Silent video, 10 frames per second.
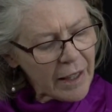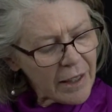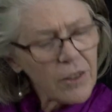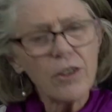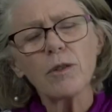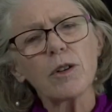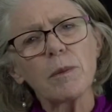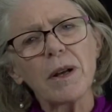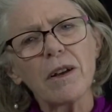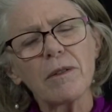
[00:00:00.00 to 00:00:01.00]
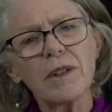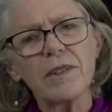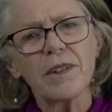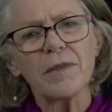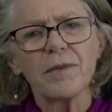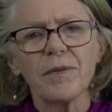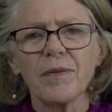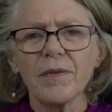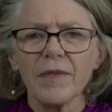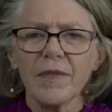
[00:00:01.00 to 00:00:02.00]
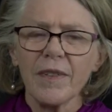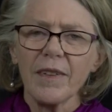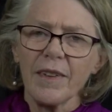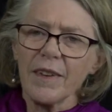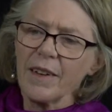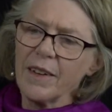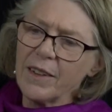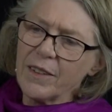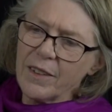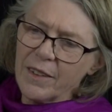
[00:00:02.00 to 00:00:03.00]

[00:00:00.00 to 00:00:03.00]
Do you know what a bellow is? It's